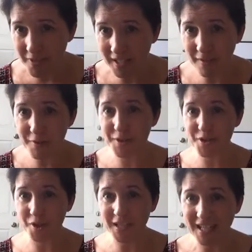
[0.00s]
that have us
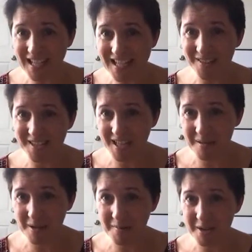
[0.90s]
stuck in the
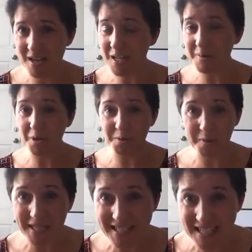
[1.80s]
same area and we don't
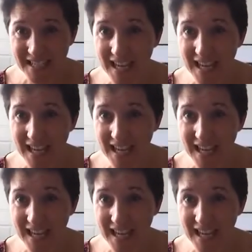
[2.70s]
do anything.